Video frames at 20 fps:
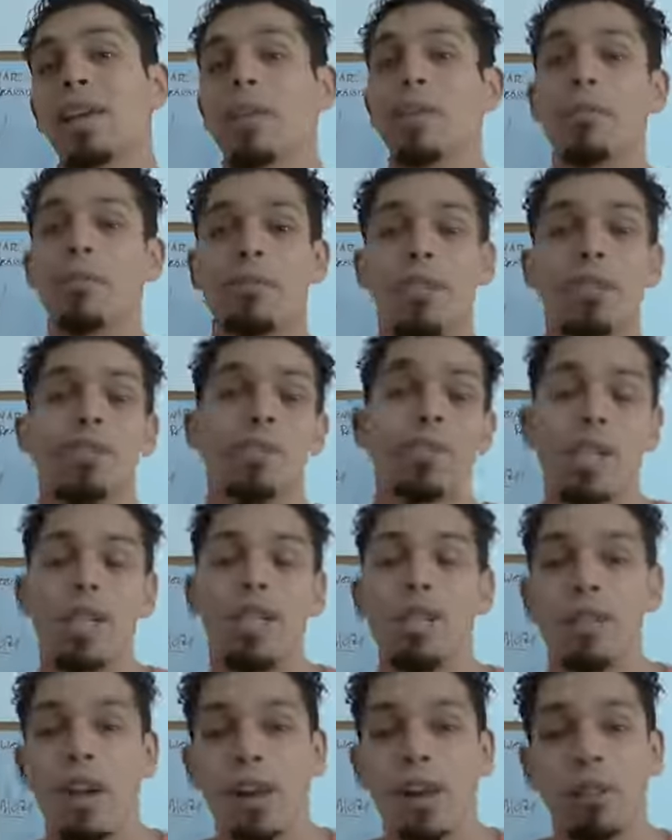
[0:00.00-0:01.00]
to
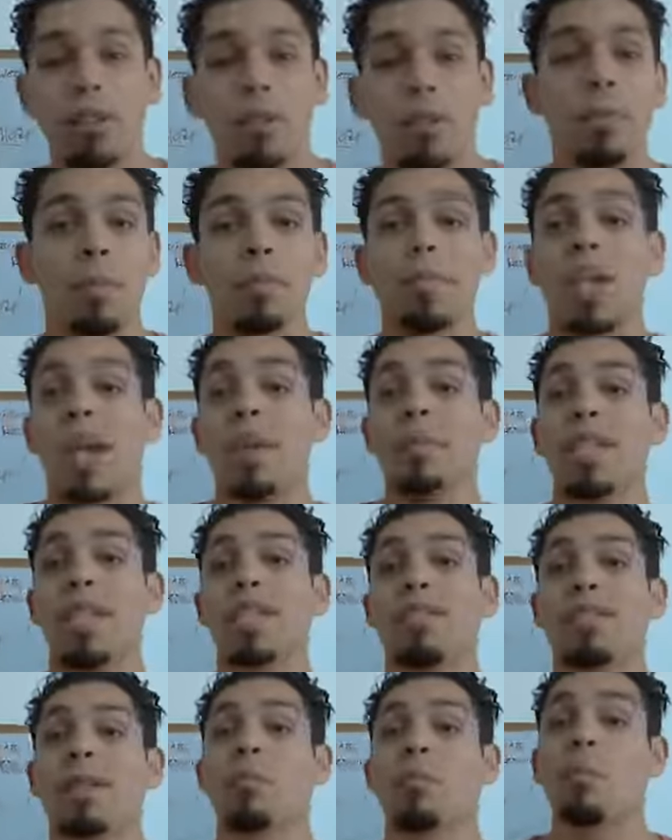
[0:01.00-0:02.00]
$15, sometimes
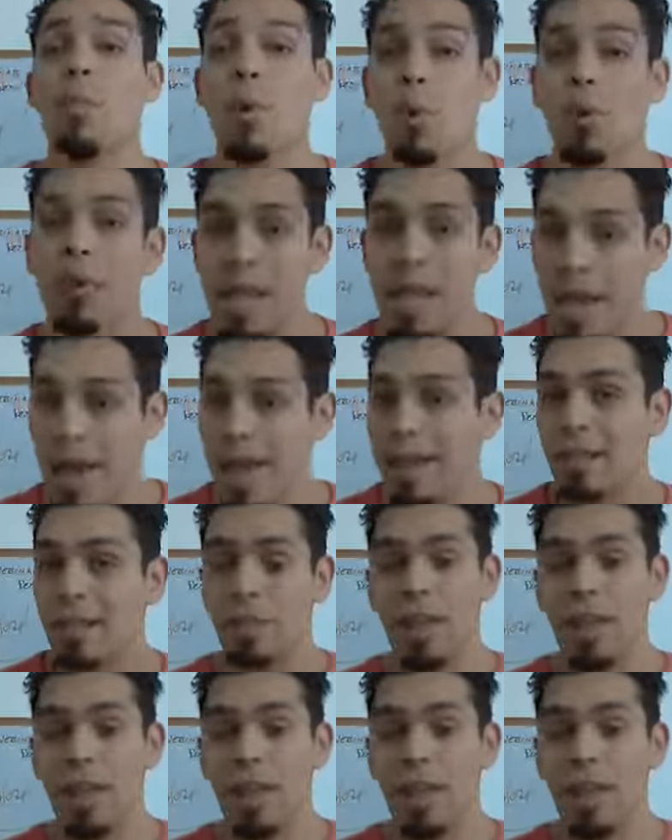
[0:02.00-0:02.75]
even more than that,